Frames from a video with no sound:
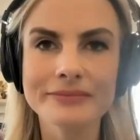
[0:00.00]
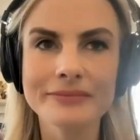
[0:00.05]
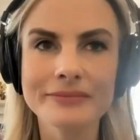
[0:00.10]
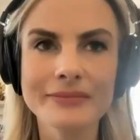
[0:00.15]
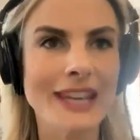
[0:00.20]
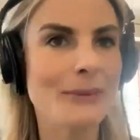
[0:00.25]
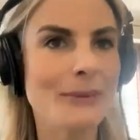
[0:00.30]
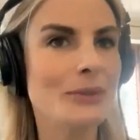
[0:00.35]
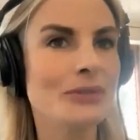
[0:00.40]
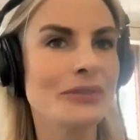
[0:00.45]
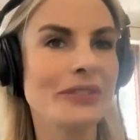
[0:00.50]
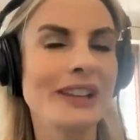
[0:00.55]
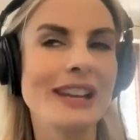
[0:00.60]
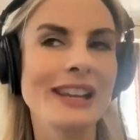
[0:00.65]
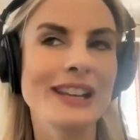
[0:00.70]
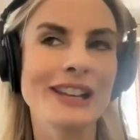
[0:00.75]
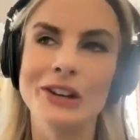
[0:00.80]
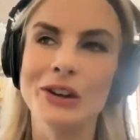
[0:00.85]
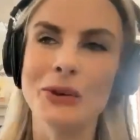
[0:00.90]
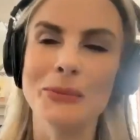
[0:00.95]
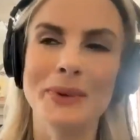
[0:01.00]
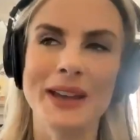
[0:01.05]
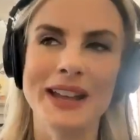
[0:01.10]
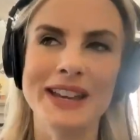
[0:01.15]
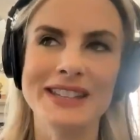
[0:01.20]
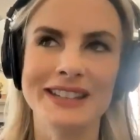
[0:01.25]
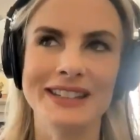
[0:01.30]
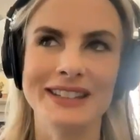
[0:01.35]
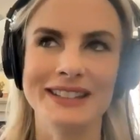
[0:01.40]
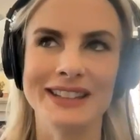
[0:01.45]
he was feeling a lot
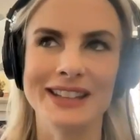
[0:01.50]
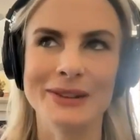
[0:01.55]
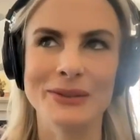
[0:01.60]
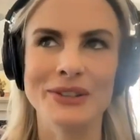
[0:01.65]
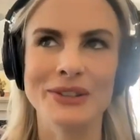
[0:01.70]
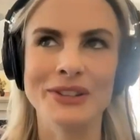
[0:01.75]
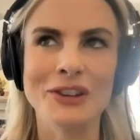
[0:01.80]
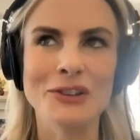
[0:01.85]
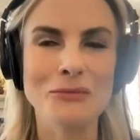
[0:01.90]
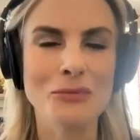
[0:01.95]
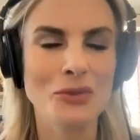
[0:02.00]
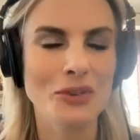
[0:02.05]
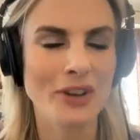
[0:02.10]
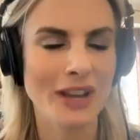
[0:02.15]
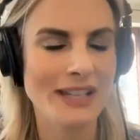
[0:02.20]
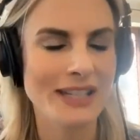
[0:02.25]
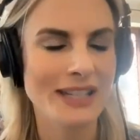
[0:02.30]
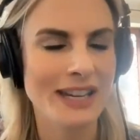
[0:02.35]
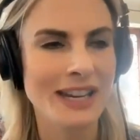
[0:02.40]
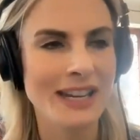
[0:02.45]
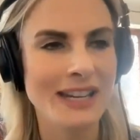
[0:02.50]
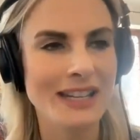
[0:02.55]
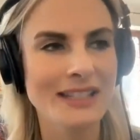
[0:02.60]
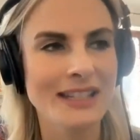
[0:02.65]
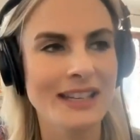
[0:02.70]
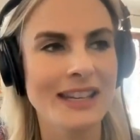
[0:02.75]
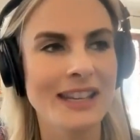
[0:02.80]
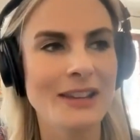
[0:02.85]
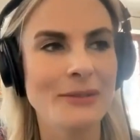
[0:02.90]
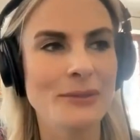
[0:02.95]
better. There were no more headaches,
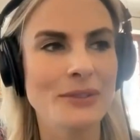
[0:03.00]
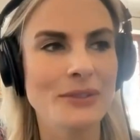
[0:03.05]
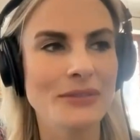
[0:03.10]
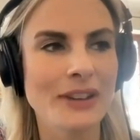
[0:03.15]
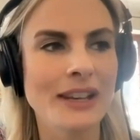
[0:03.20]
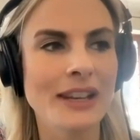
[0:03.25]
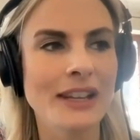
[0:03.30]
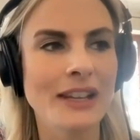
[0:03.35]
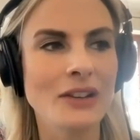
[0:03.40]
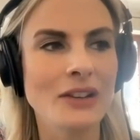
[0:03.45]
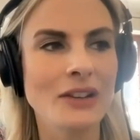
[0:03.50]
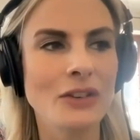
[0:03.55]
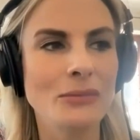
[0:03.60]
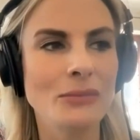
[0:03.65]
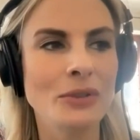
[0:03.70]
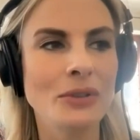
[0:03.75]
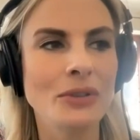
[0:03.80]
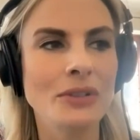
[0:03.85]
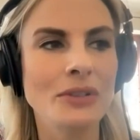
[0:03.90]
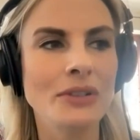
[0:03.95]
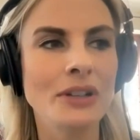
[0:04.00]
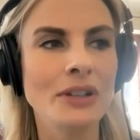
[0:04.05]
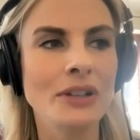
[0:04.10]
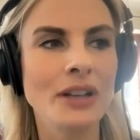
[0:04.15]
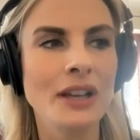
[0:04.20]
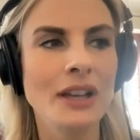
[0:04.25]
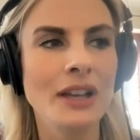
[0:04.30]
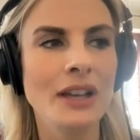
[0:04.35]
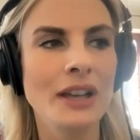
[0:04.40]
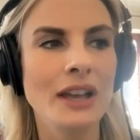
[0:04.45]
and he was feeling a lot more
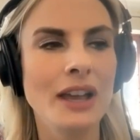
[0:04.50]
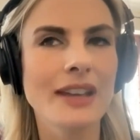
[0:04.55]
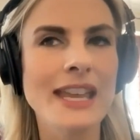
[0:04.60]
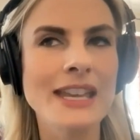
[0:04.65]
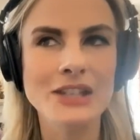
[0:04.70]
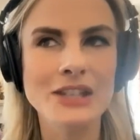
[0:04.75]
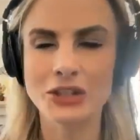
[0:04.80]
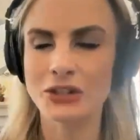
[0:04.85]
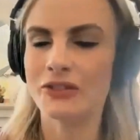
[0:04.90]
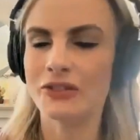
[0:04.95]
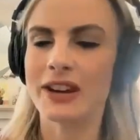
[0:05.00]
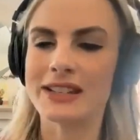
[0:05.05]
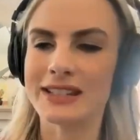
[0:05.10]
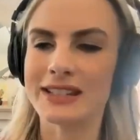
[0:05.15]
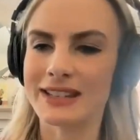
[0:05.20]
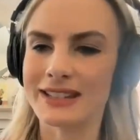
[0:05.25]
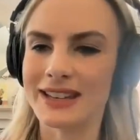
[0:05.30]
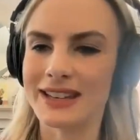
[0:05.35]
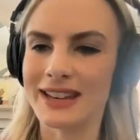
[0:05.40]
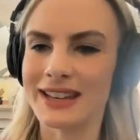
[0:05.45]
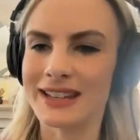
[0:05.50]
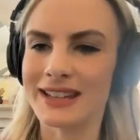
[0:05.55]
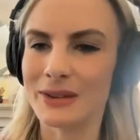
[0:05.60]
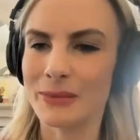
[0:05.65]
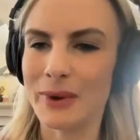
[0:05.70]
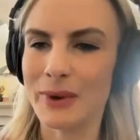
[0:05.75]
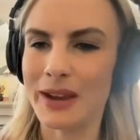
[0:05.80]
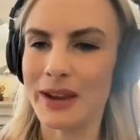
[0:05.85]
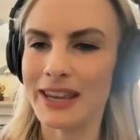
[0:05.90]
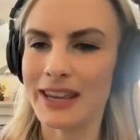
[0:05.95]
integrated in
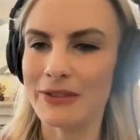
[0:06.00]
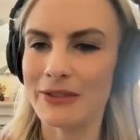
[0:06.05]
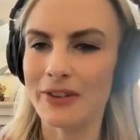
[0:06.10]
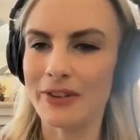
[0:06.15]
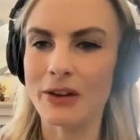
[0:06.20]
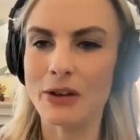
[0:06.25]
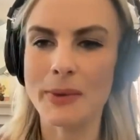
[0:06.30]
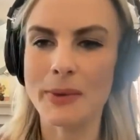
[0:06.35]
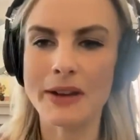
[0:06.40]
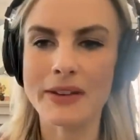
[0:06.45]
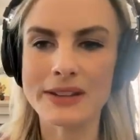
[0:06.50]
the way he felt about